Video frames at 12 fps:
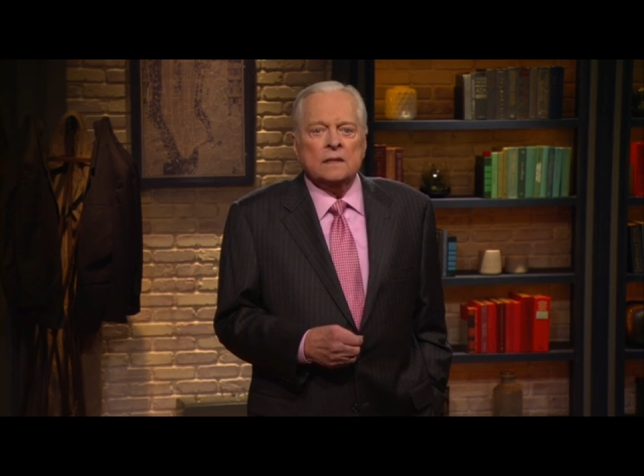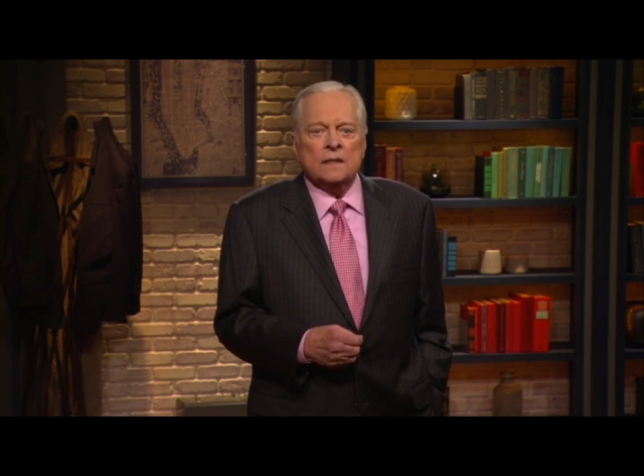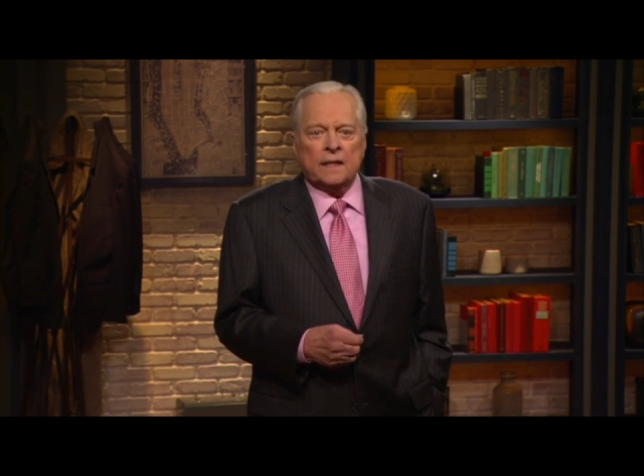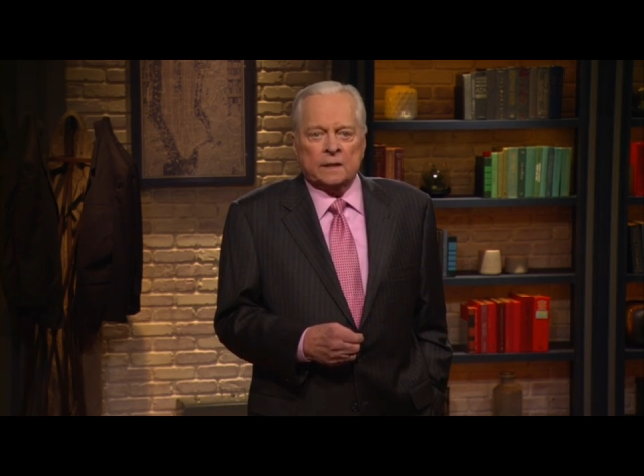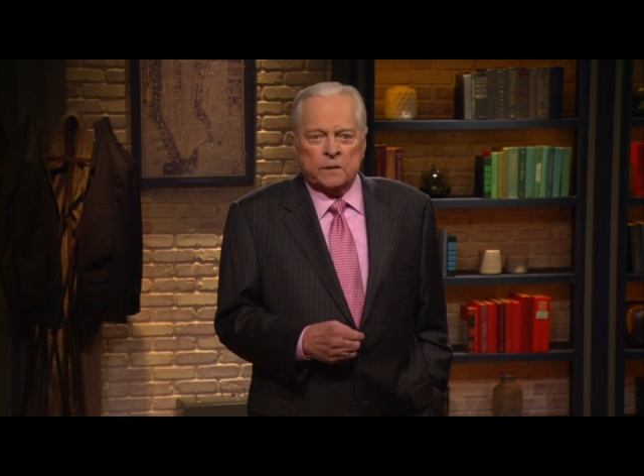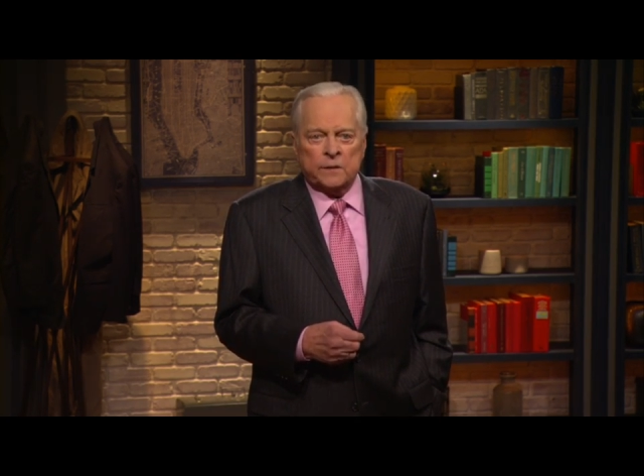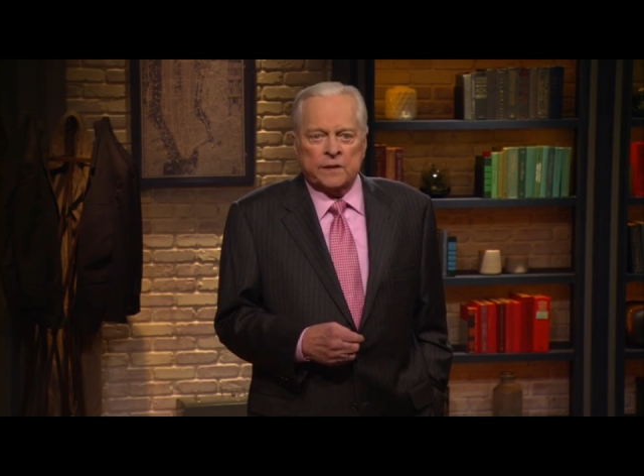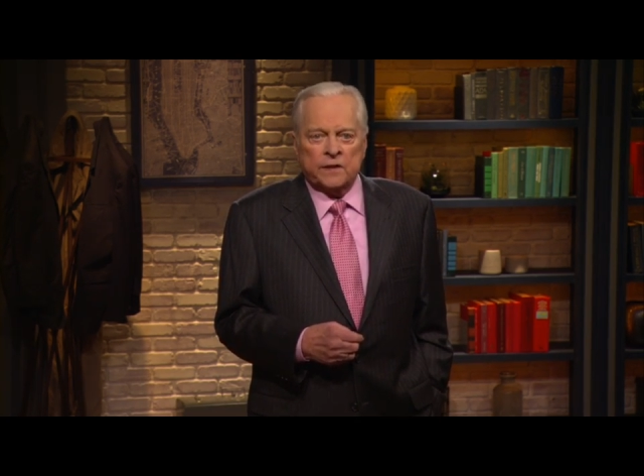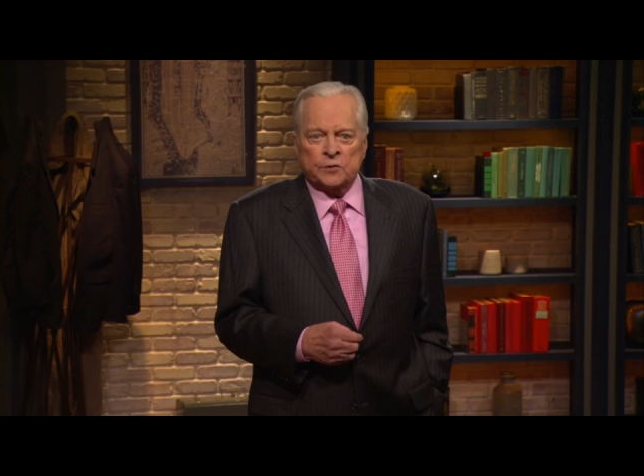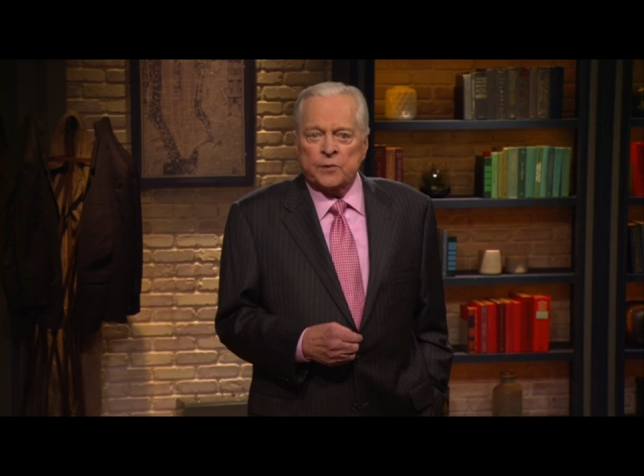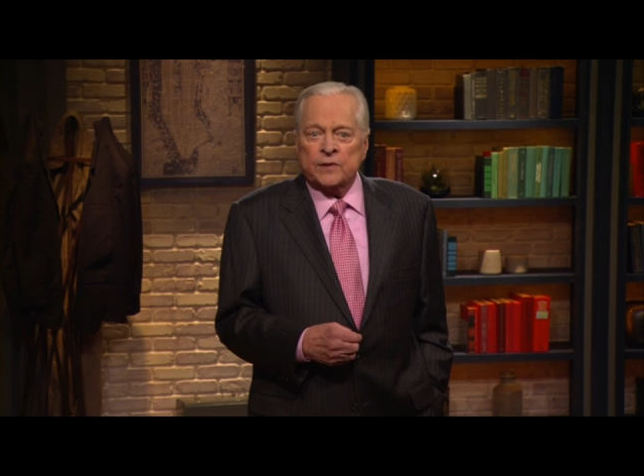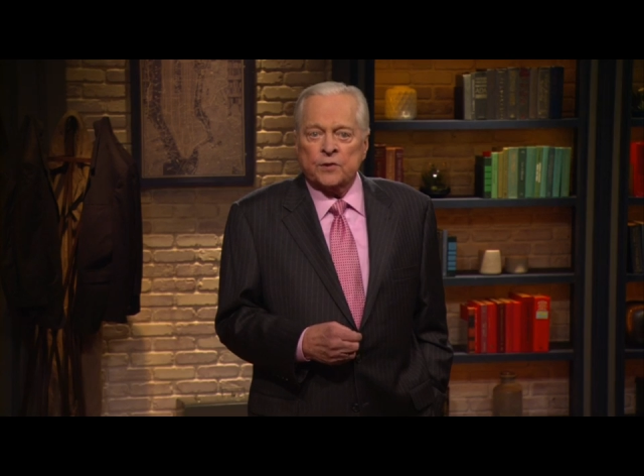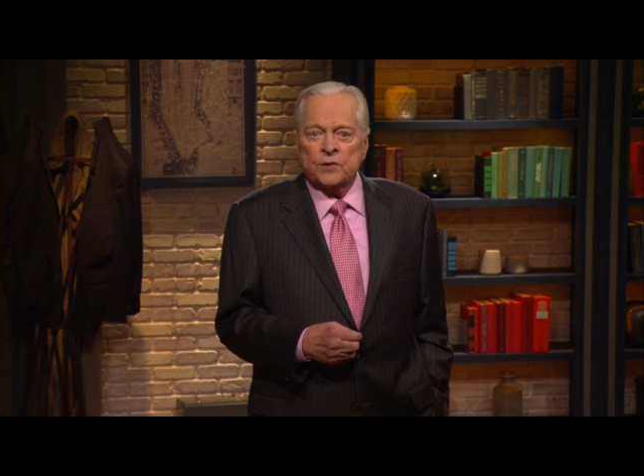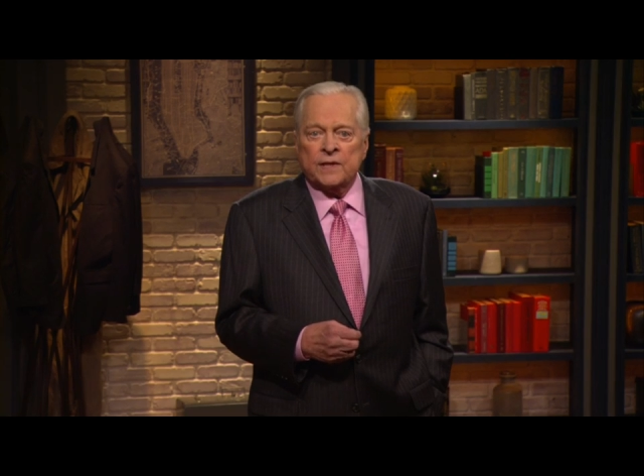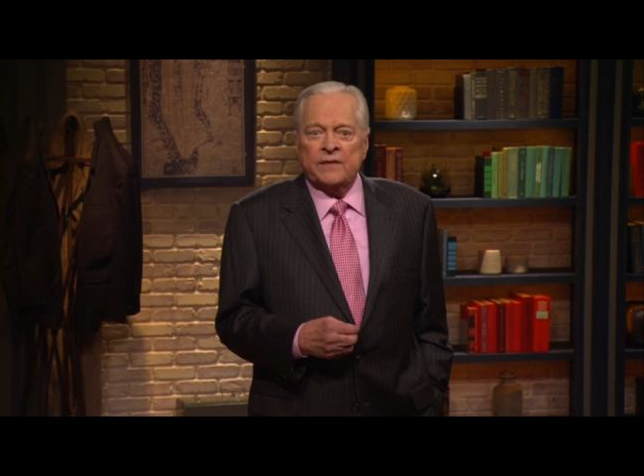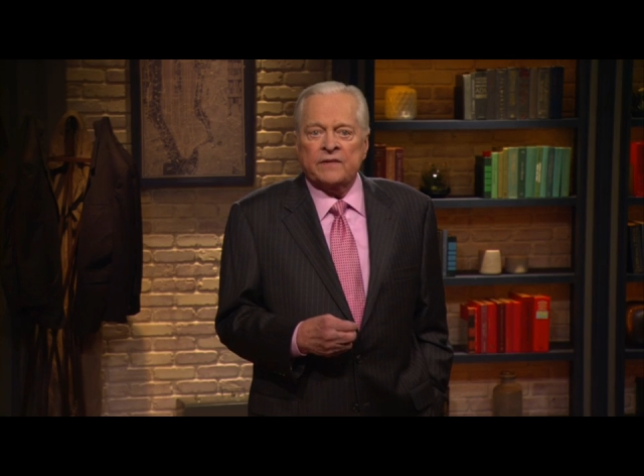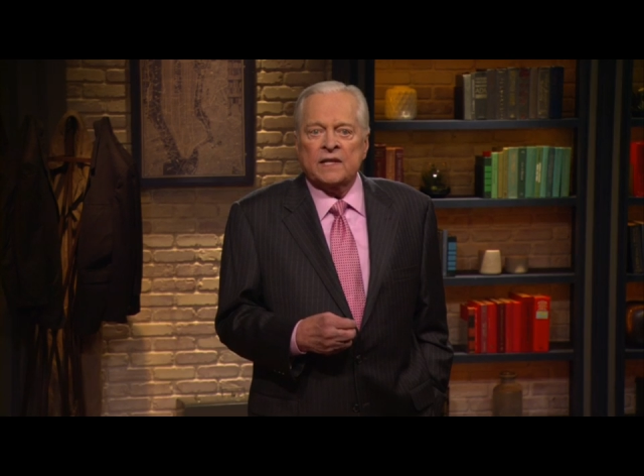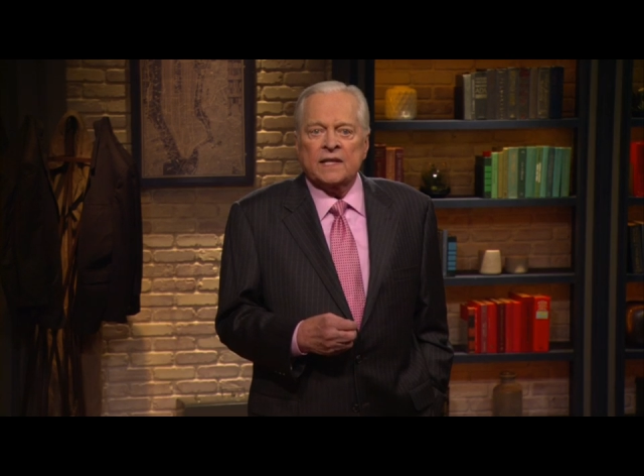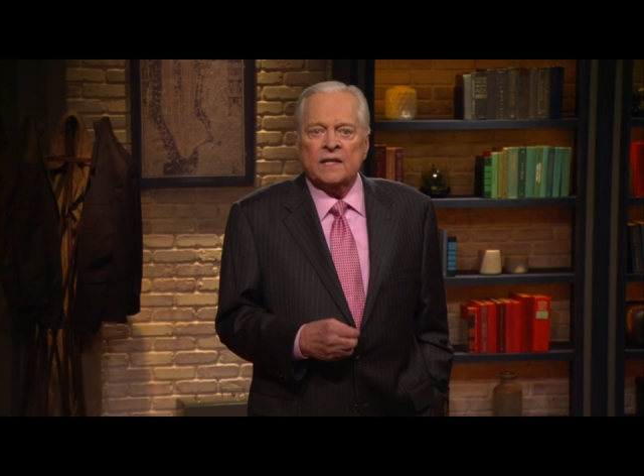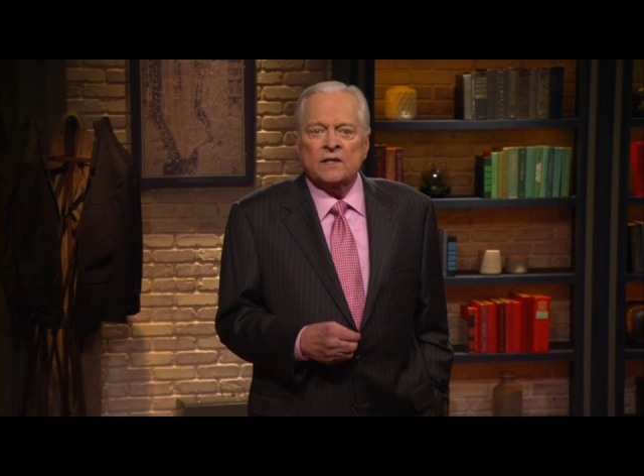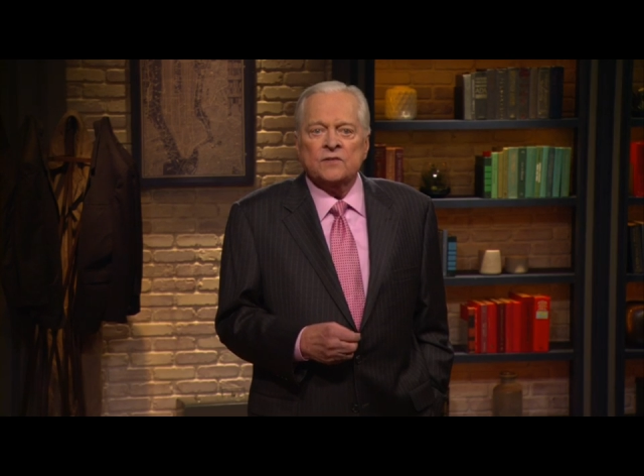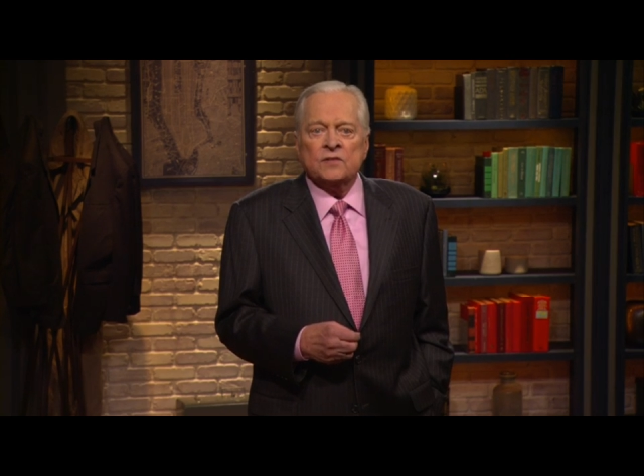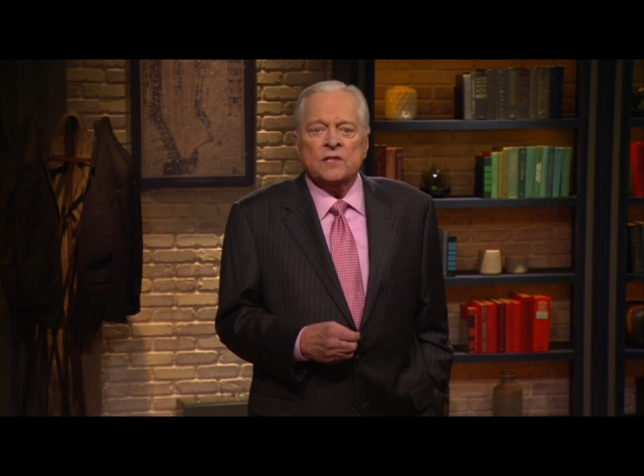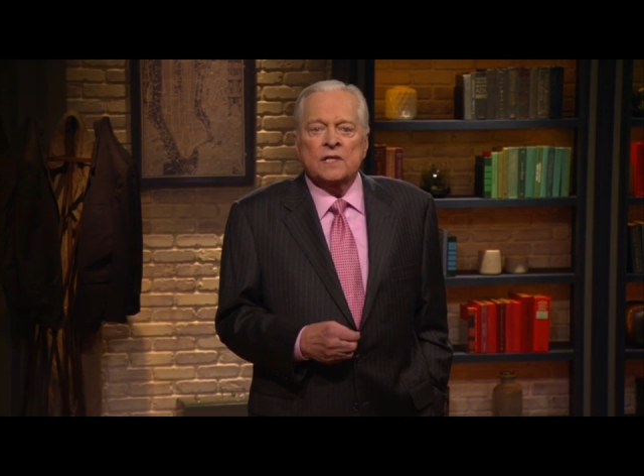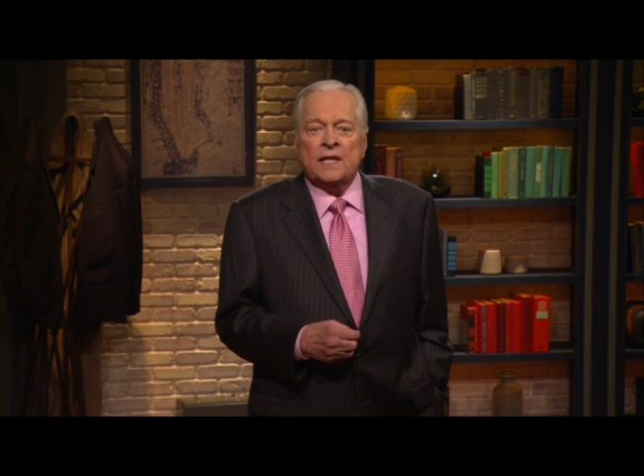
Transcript: including director David Lean's